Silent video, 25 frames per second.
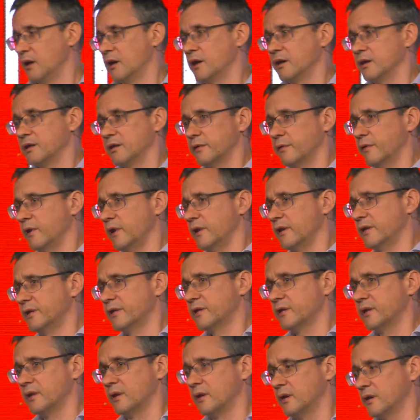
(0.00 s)

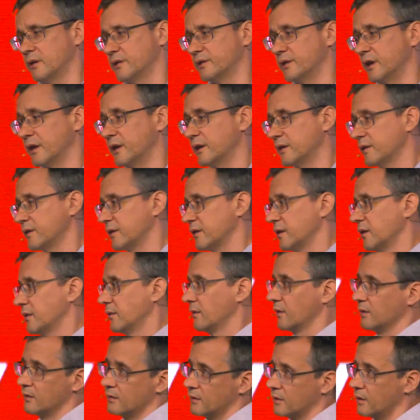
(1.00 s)
Swiss SIX
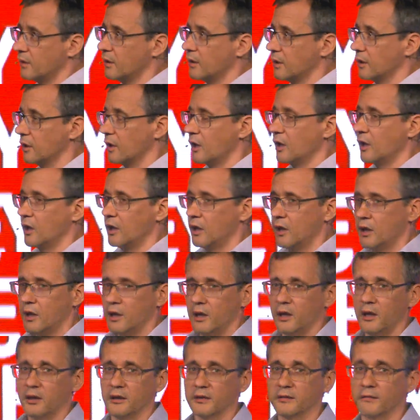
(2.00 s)

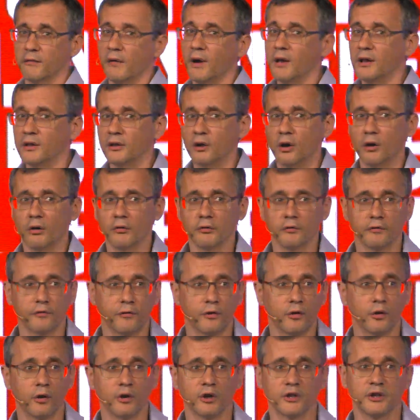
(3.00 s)
is well known
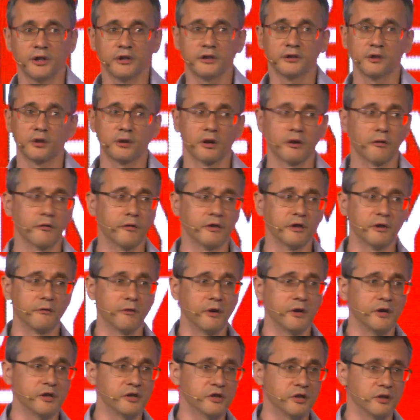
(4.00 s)
for history of
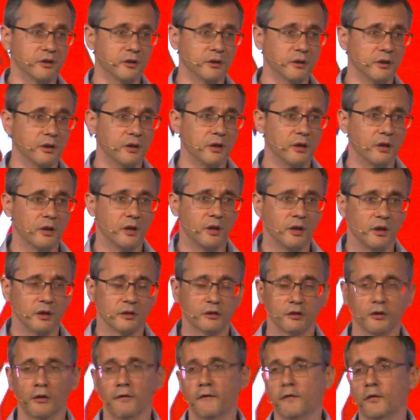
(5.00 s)
innovation.
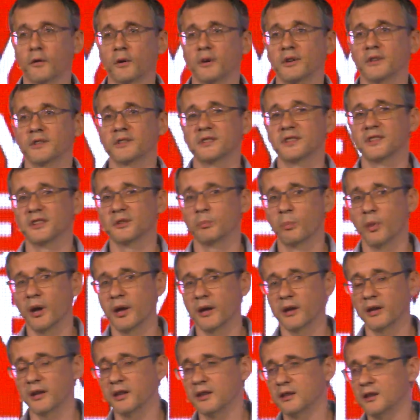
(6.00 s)
So, for instance,
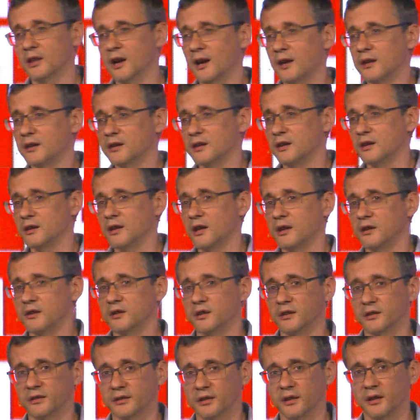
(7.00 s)
back in
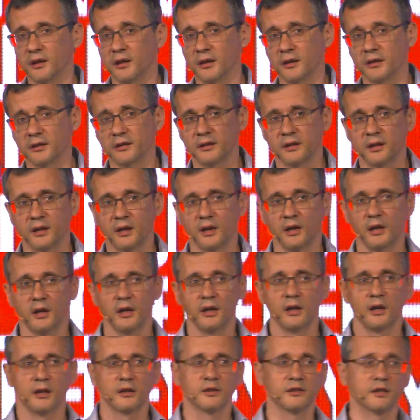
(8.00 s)
1996,
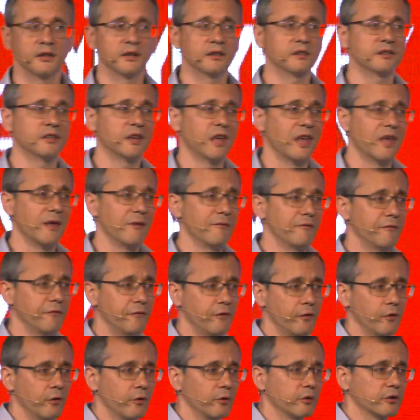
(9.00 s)
SIX came
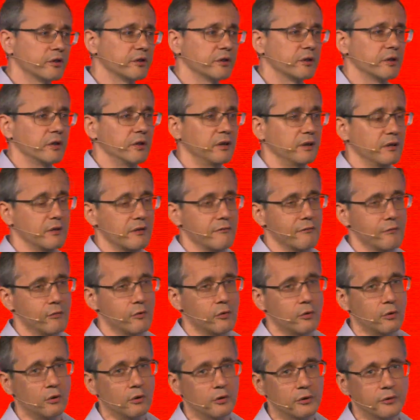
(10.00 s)
first in the
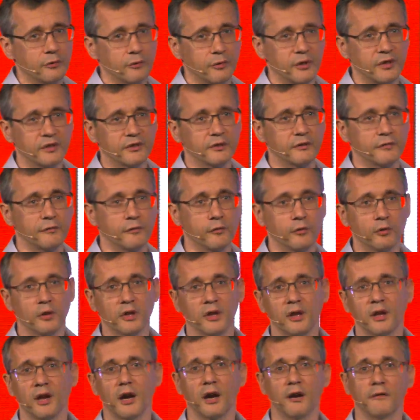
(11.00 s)
world with
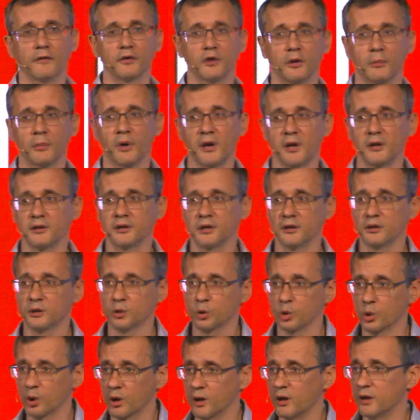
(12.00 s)
fully automated
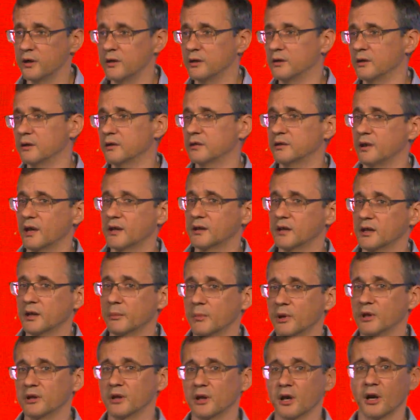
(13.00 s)
trading,
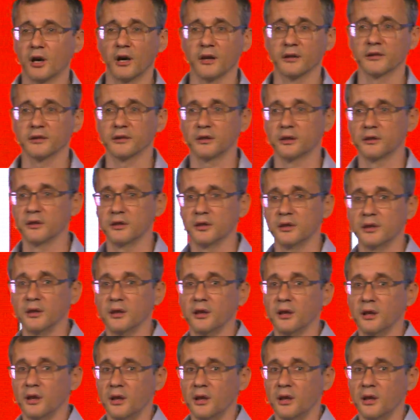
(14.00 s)
settlement, custody